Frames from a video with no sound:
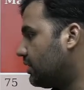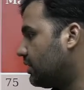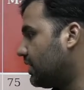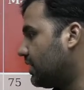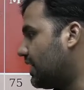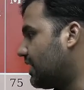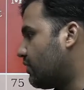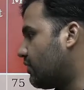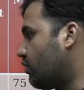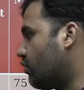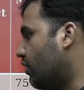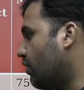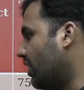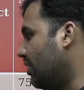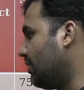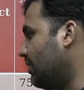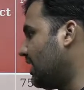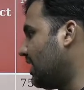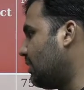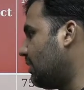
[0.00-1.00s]
that
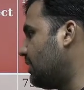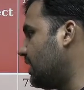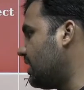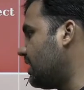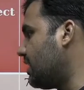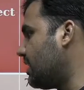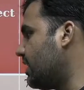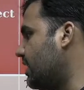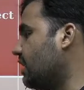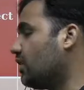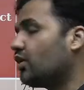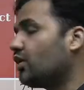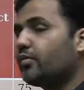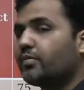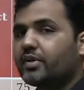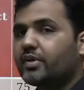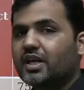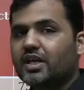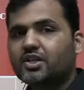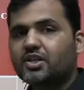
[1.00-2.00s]
verbal ability and reading
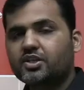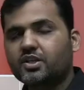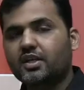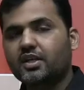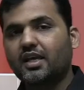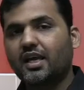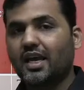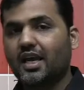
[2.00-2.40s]
comprehension